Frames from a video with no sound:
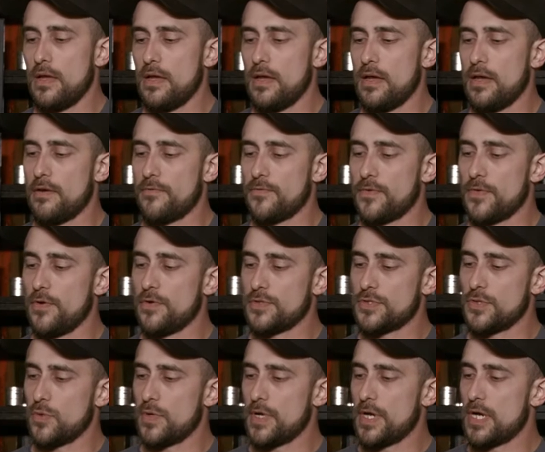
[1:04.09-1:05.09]
And for
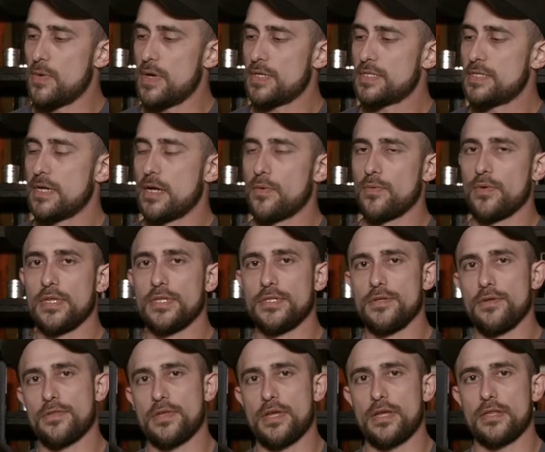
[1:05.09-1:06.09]
those who are interested, I really
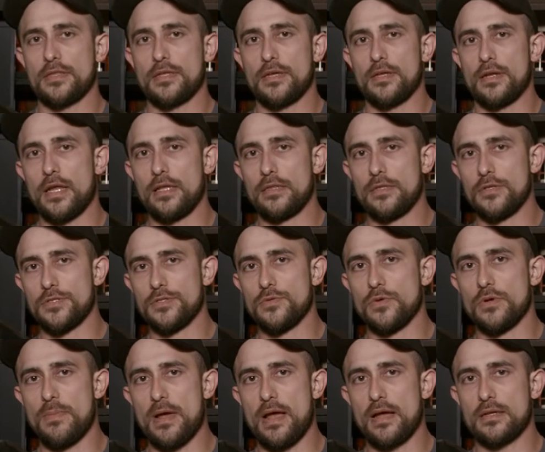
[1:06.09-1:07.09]
do think that a
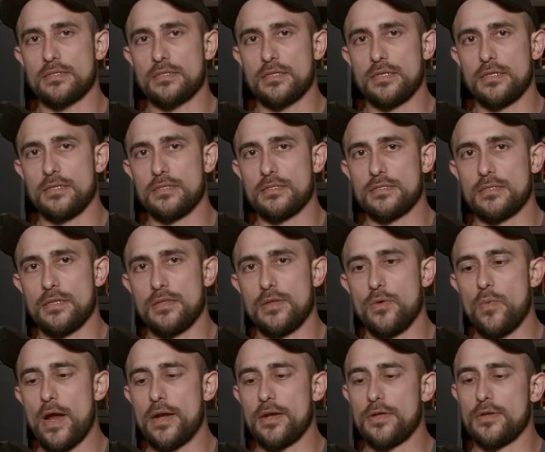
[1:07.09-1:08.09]
luchador mask is the
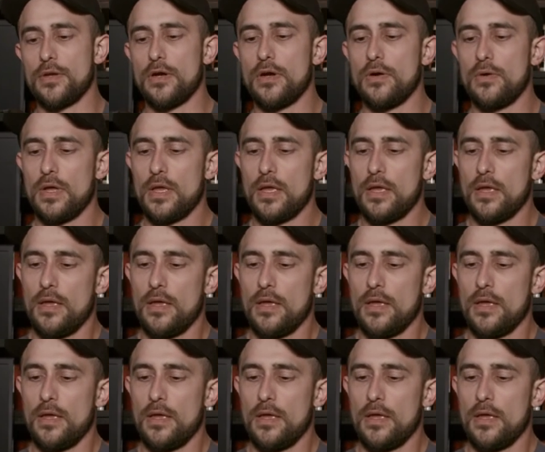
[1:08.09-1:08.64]
way to go.